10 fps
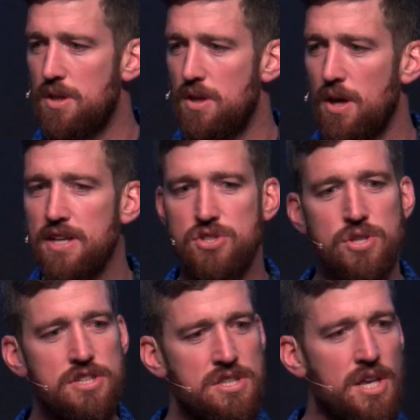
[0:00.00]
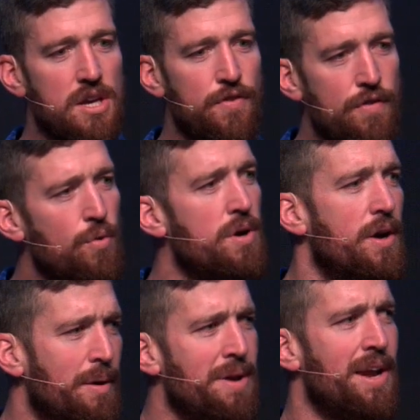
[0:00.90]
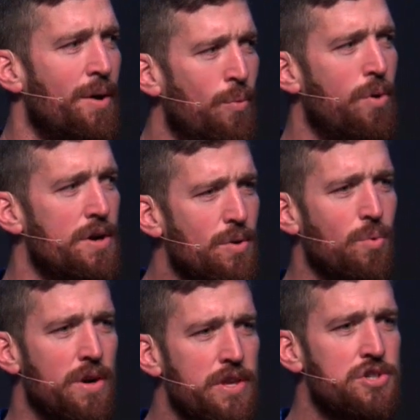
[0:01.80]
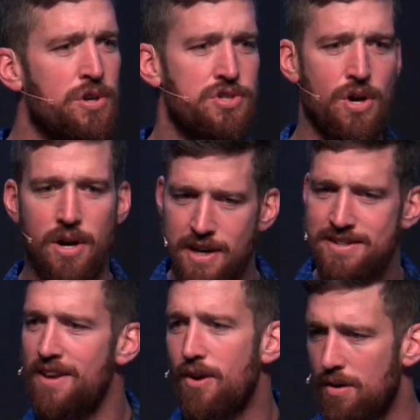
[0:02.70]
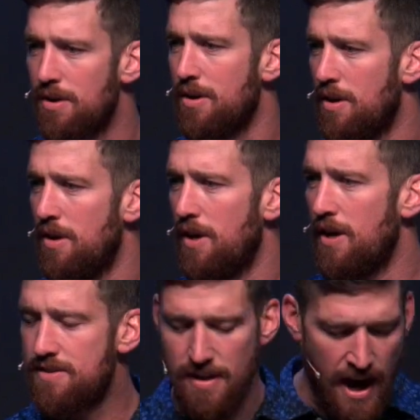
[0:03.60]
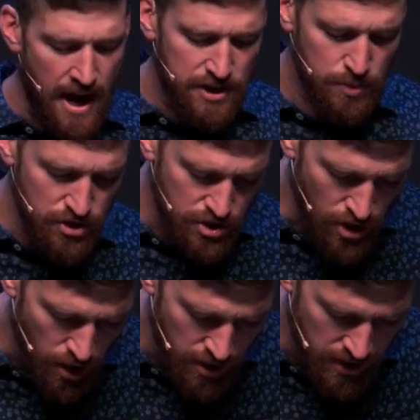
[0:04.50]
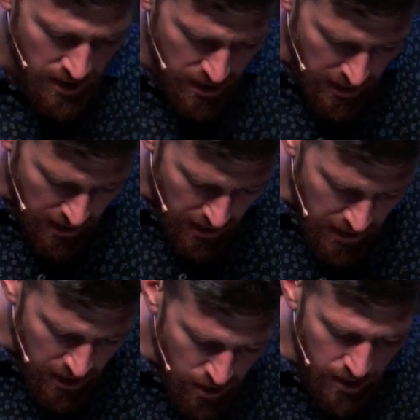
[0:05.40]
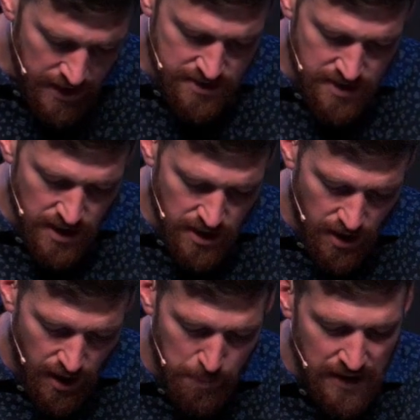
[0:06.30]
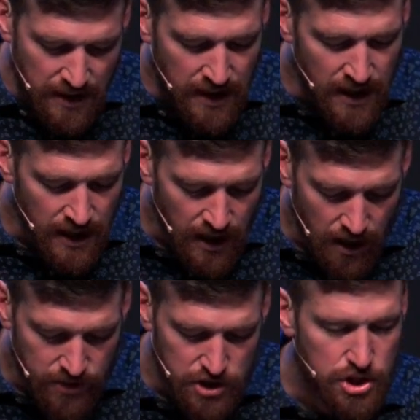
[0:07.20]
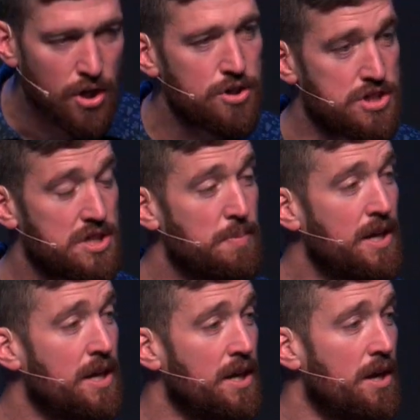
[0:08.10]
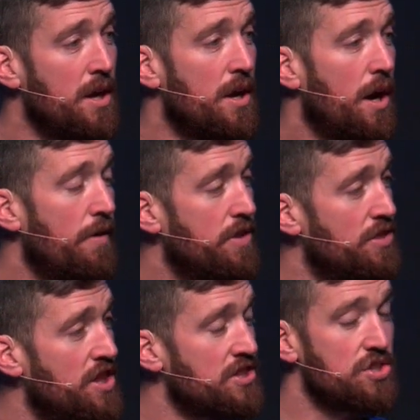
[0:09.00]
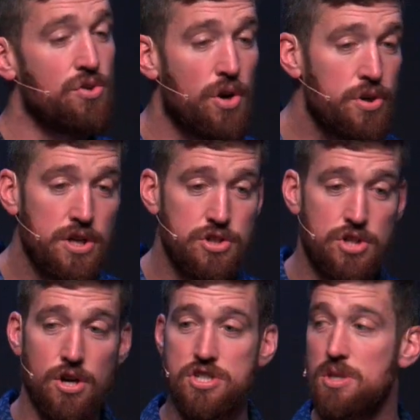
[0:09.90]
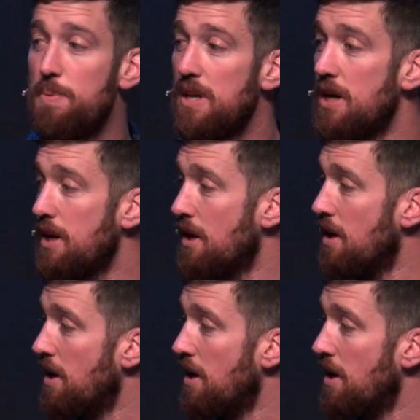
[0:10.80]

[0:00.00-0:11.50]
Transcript: Like, so this is the, if you ever wonder, like, man, I wonder where the church started, it's here. It's, Acts was started here, it's the uh, beginning of the church, it's the beginning of the Thessalonian church, the beginning.